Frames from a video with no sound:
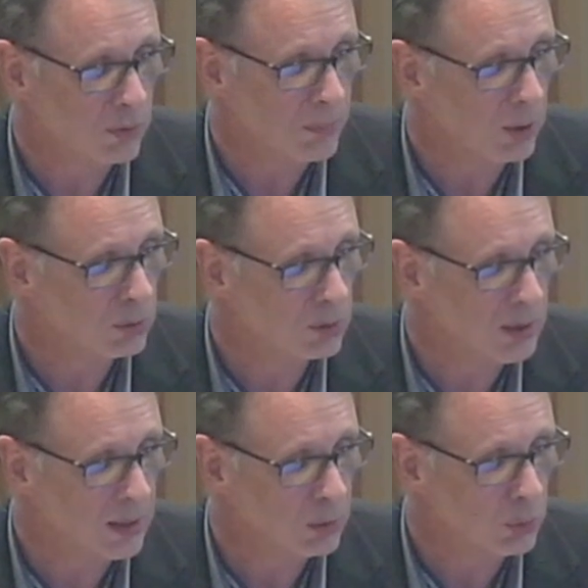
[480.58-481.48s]
about
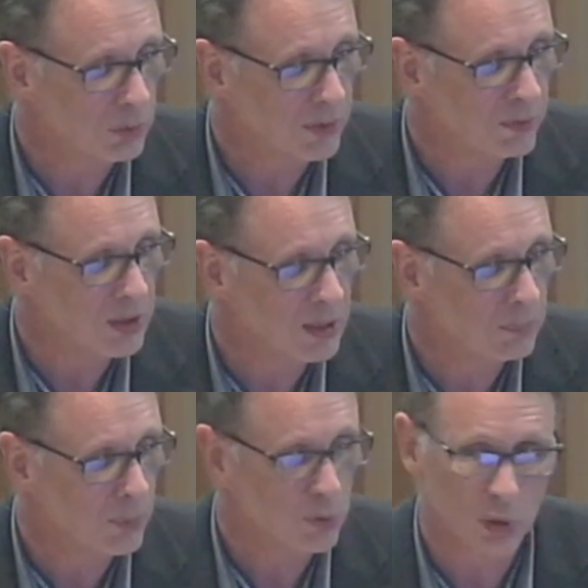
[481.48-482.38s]
10 to
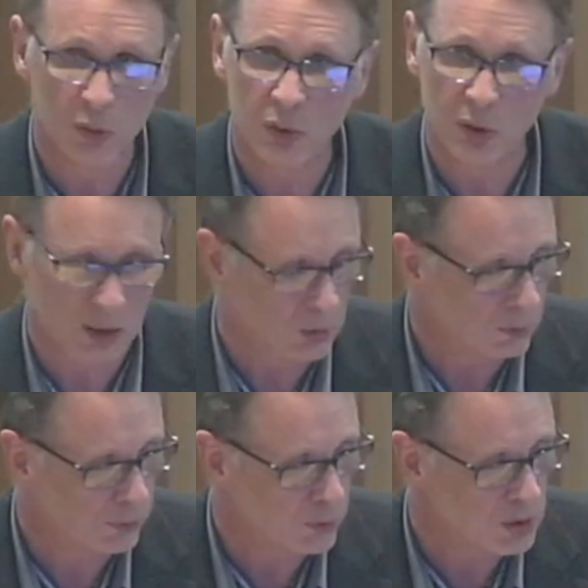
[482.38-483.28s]
15% in the
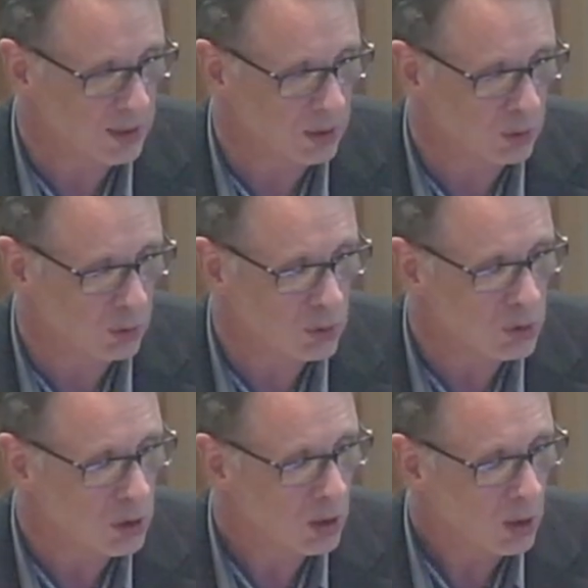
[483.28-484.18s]
first 10
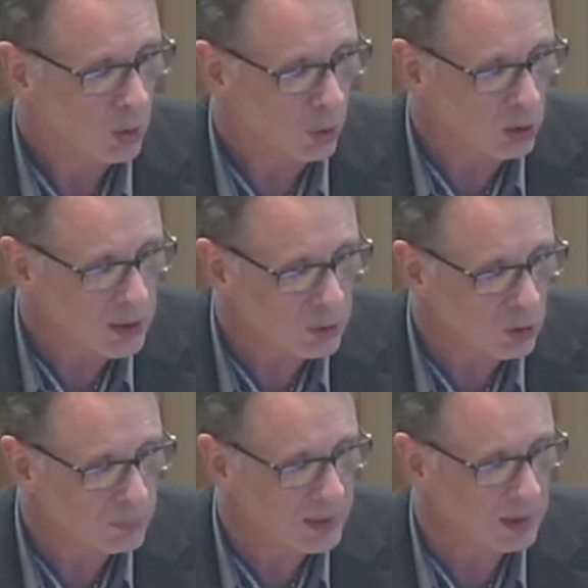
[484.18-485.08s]
years, a little
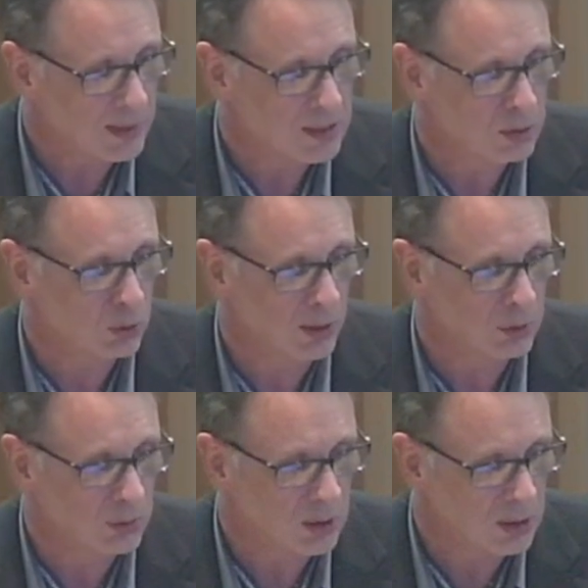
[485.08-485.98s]
bit less during
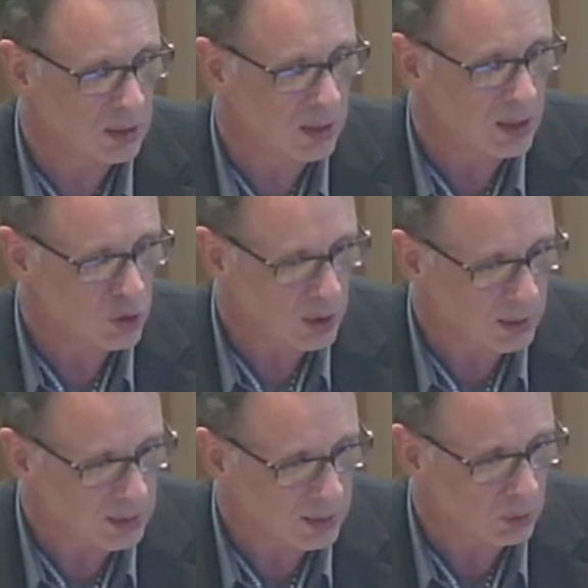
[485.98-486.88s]
the teenage,
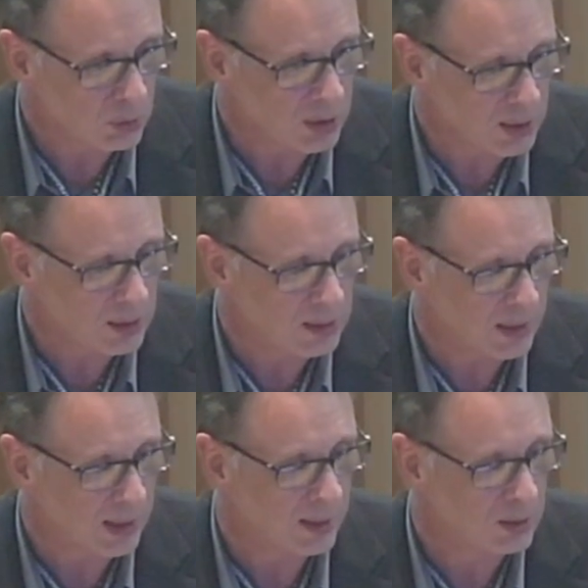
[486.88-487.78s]
and then again
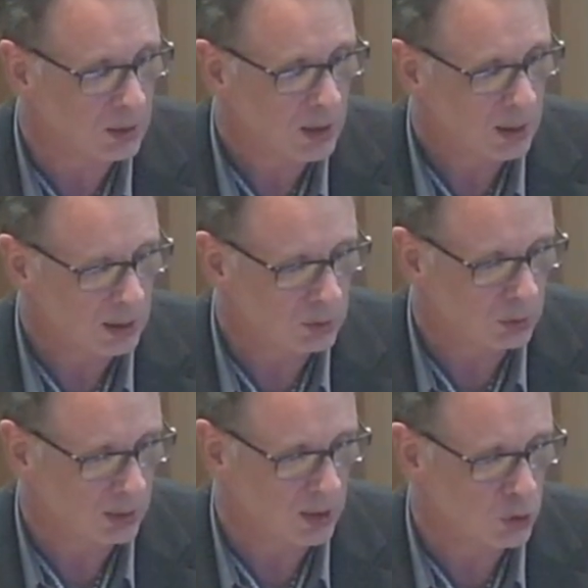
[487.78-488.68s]
high in
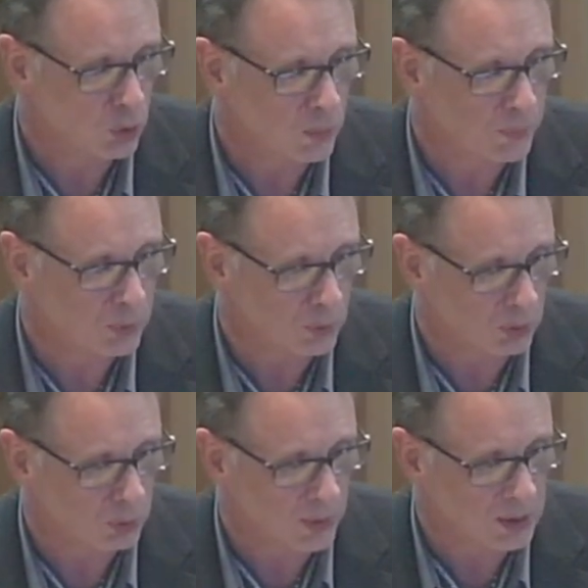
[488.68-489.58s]
the age group
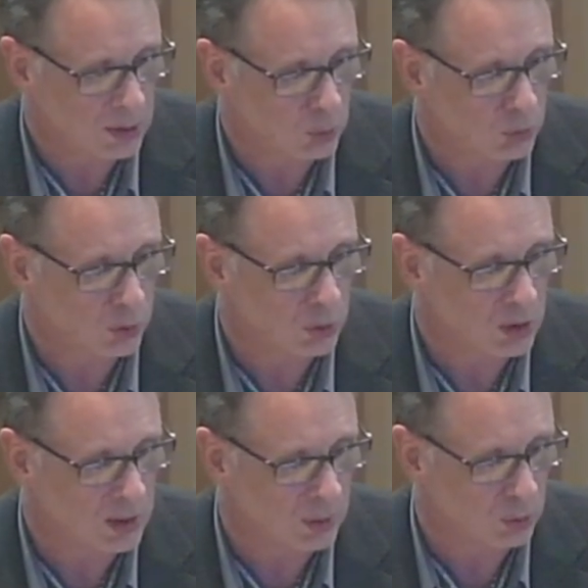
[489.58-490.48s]
20 to
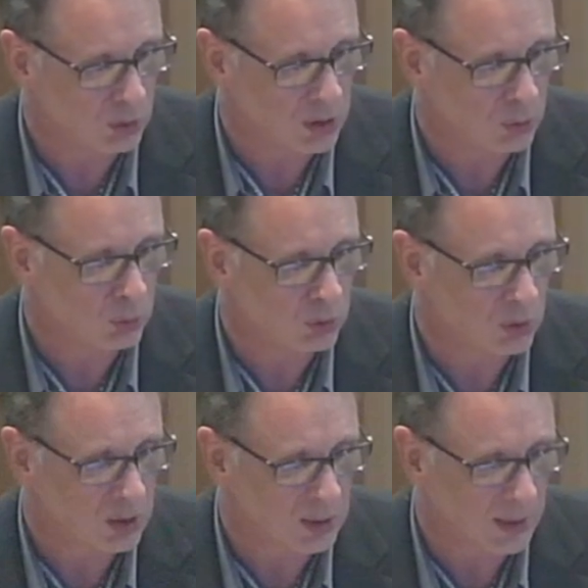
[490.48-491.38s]
30 and 30 to
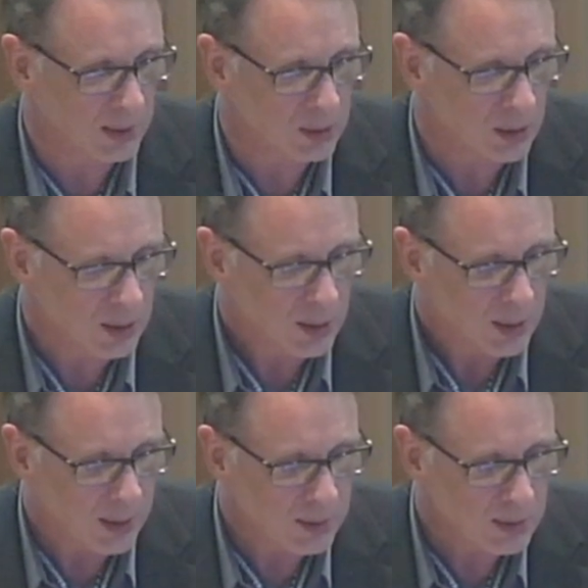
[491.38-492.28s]
39.
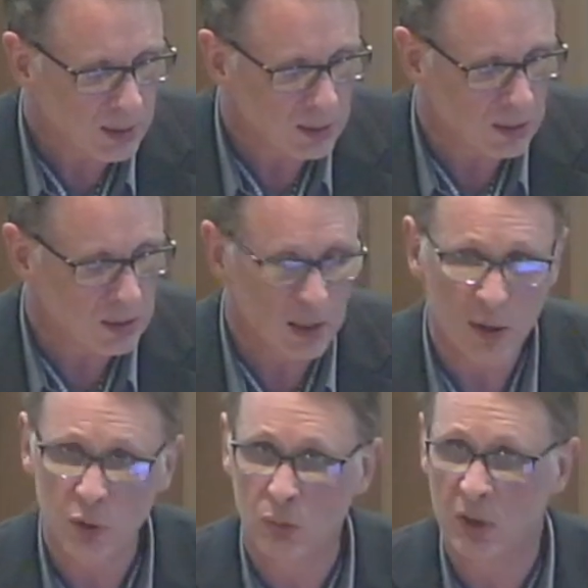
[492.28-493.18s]
And then it
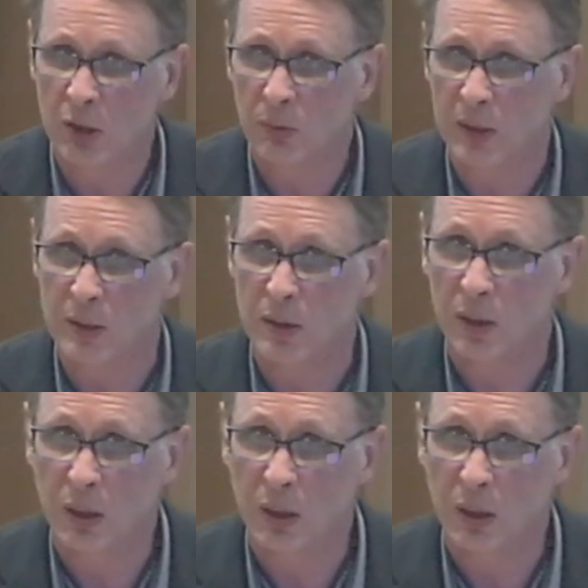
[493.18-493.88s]
starts to decrease.